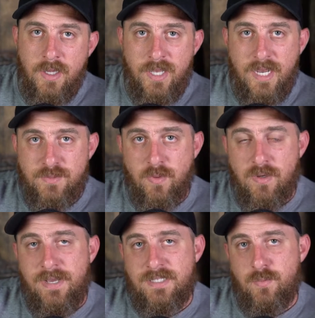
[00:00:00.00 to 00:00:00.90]
Hey guys,
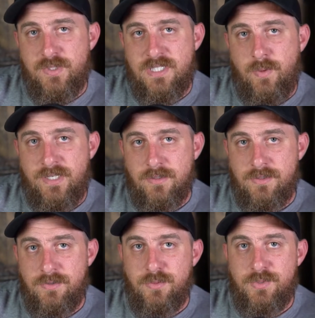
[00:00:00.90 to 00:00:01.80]
welcome back to the Whiskey and
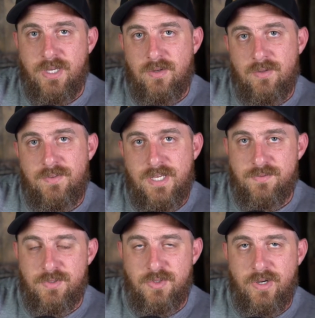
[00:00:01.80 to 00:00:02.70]
Whitetails YouTube channel.
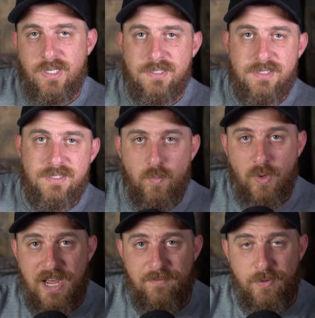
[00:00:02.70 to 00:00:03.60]
Thanks for joining us.
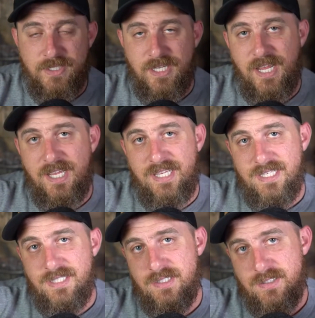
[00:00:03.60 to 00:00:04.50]
What I have for you today
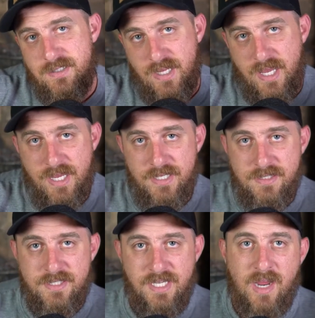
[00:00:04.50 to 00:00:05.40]
is a
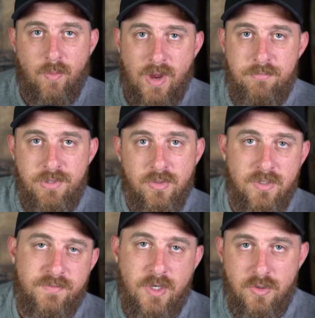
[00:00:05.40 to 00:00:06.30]
DIY
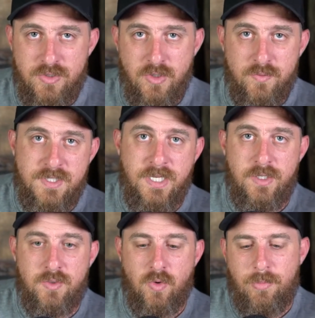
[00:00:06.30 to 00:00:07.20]
build of an ozone sink
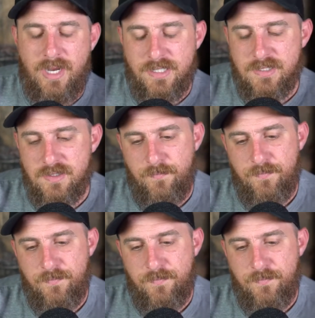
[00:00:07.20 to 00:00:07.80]
control box.